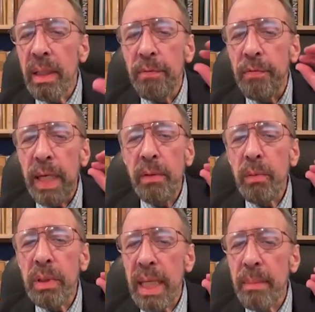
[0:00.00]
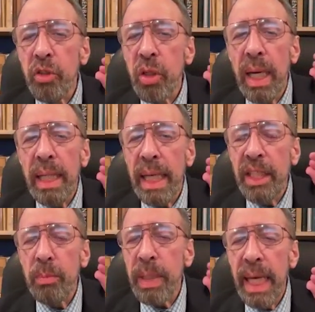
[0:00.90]
The friend was named John
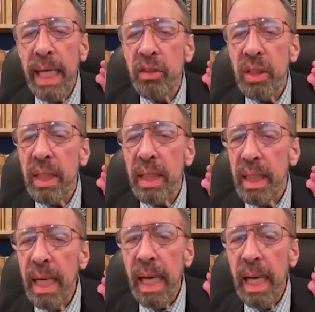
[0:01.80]
H. Mackenzie.